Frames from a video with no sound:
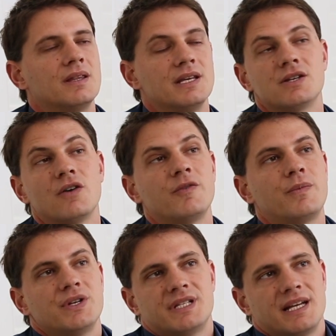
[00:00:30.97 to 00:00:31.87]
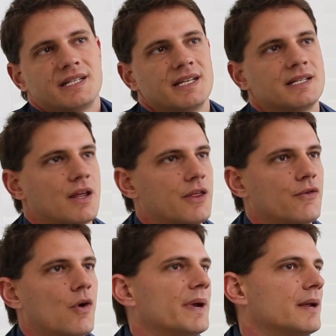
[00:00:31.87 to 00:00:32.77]
This often presents as a
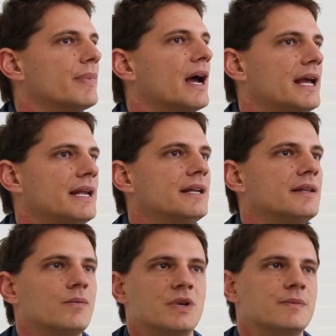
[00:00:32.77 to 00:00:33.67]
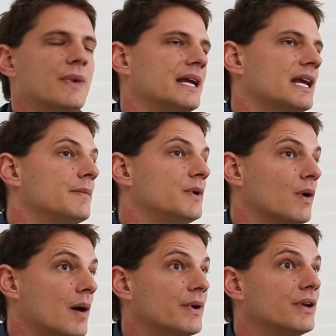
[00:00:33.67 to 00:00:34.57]
throbbing pain, which may keep
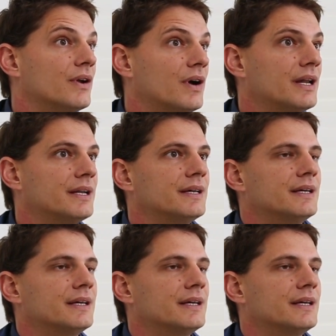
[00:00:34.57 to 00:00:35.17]
you up at night,